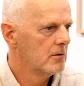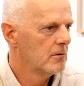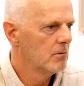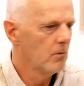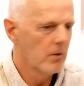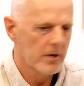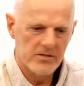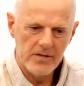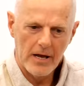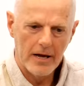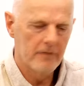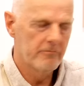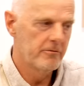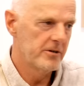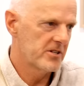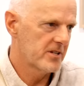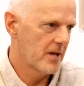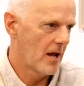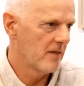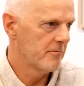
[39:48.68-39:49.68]
What is
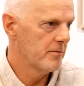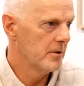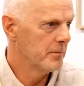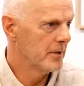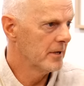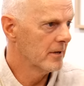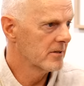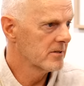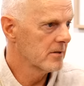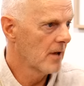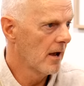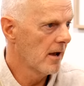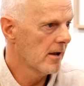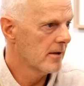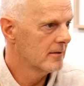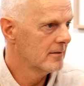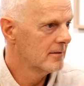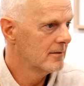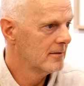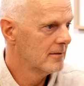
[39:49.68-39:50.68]
every staff member going to say?
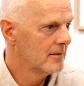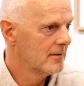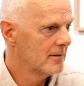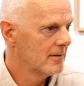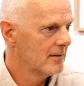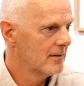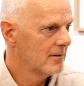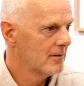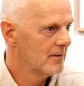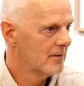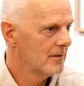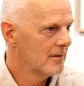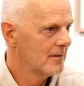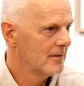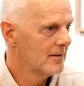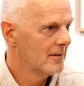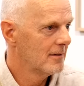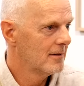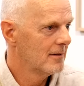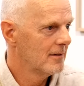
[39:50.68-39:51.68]
Of course, he
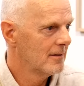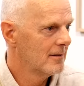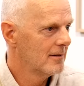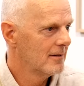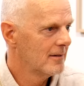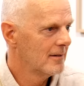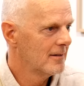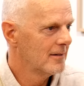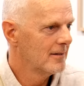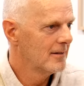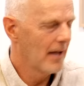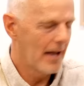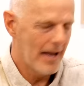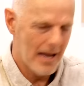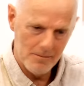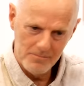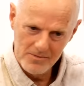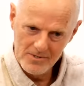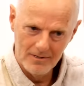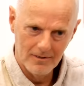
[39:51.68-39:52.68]
needs to learn from me.
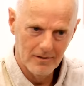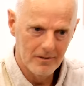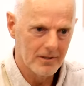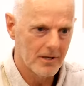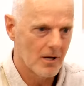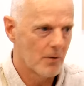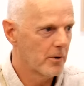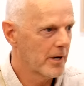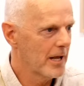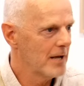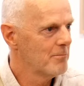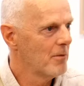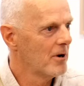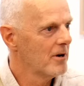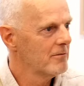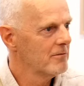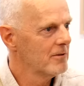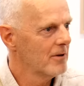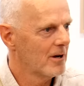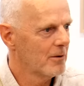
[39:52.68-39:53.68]
Absolutely. I want to have
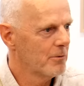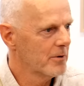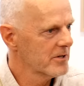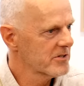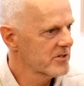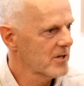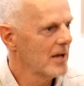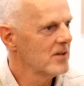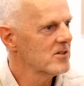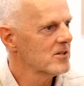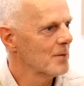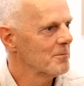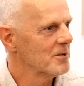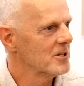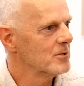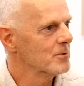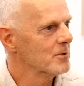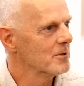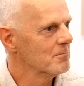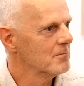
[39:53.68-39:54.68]
my, I want to say
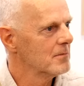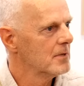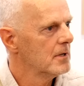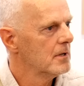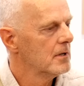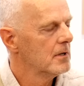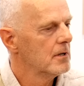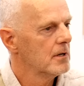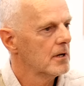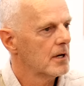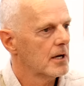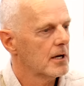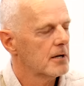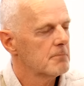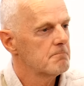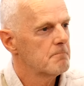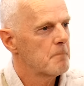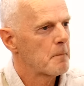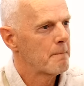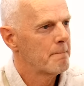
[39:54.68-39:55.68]
something to him. Mm.
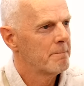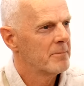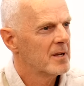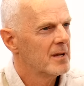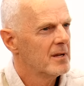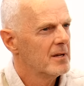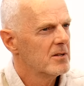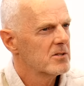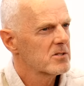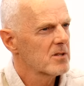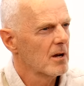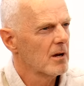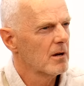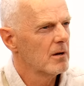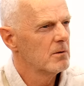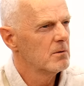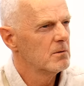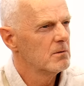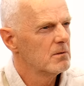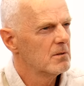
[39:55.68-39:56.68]
Um,
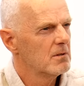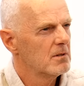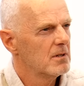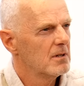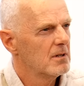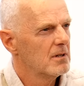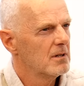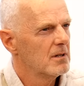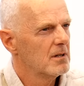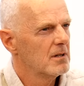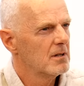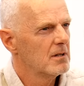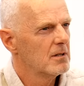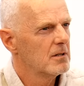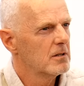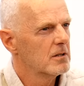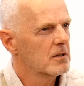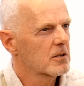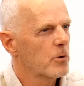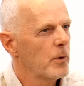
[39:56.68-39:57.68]
so
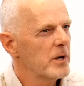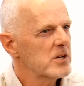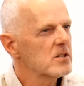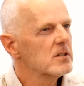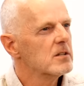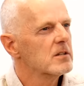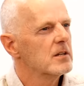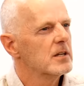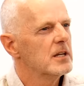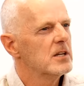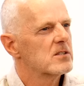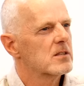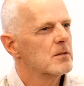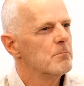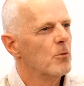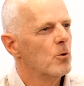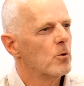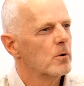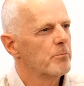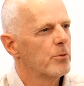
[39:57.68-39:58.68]
the question is the
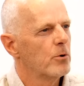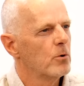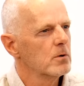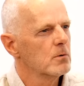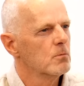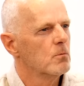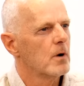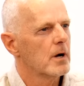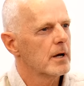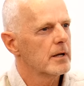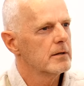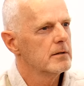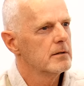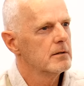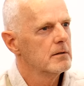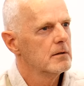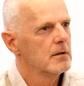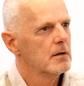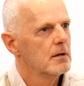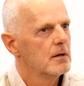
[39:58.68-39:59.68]
more important one.
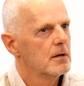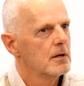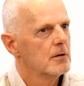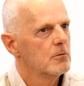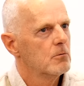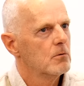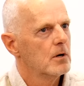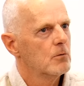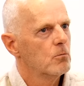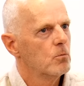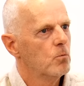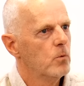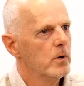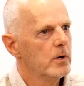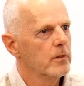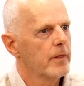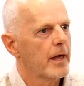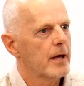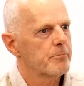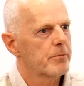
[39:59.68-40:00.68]

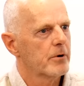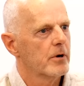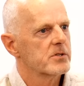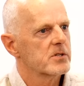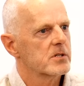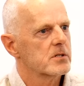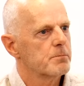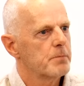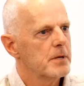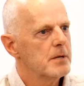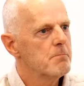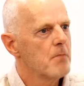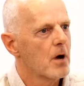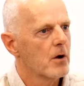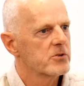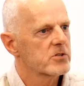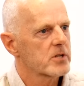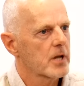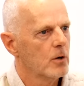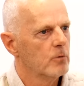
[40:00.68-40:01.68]
Will that process be
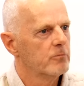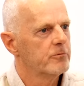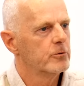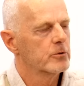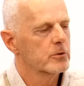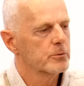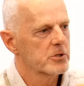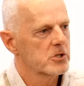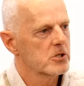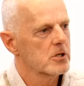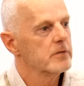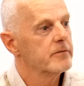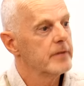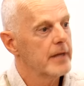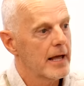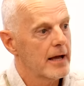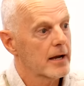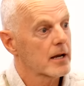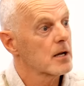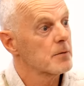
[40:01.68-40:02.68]
most helpful to achieve
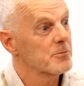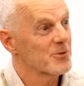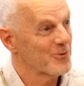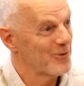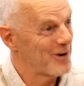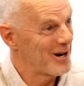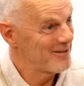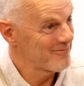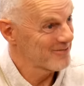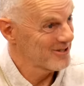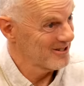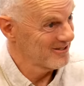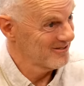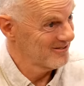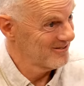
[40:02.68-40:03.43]
the outcomes we're after,